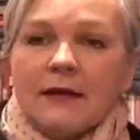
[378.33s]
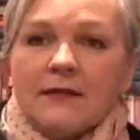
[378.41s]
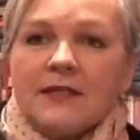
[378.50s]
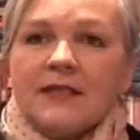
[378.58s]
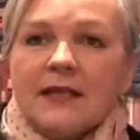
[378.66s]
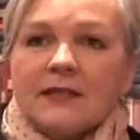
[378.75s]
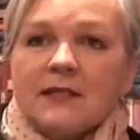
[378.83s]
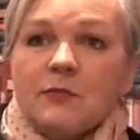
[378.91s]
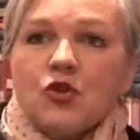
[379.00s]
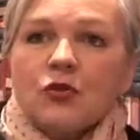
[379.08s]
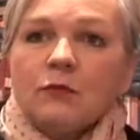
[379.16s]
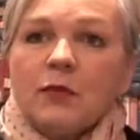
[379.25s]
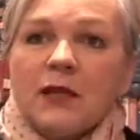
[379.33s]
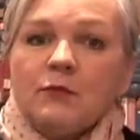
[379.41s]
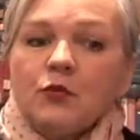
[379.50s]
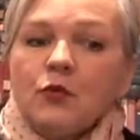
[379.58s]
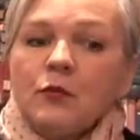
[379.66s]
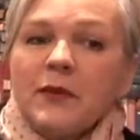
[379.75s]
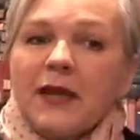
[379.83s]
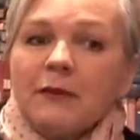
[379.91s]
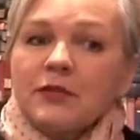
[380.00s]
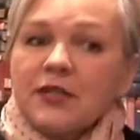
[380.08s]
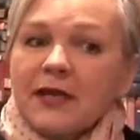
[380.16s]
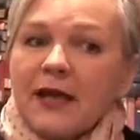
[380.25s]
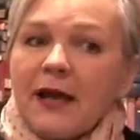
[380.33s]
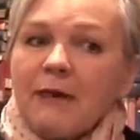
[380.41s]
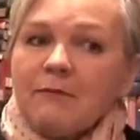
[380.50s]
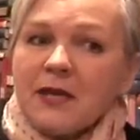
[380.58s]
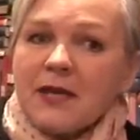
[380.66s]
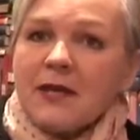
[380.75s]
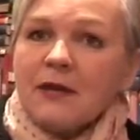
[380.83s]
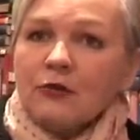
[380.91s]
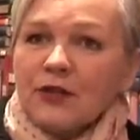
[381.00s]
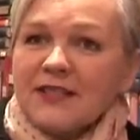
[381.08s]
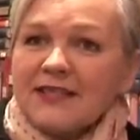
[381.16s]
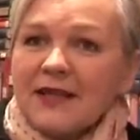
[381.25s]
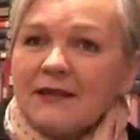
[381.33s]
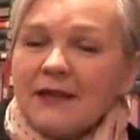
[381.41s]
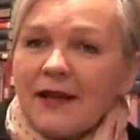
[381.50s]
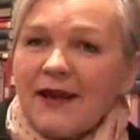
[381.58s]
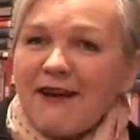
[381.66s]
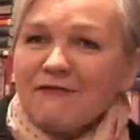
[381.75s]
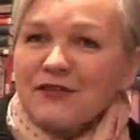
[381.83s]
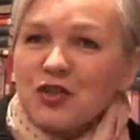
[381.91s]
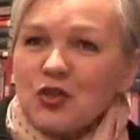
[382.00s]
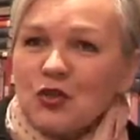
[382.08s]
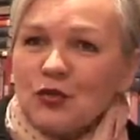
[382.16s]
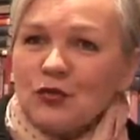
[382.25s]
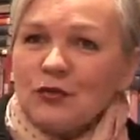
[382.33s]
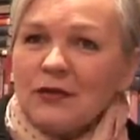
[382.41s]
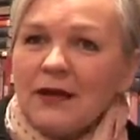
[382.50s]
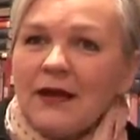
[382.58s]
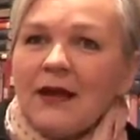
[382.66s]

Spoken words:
this exhibition, people will be able to come here on a Sunday afternoon,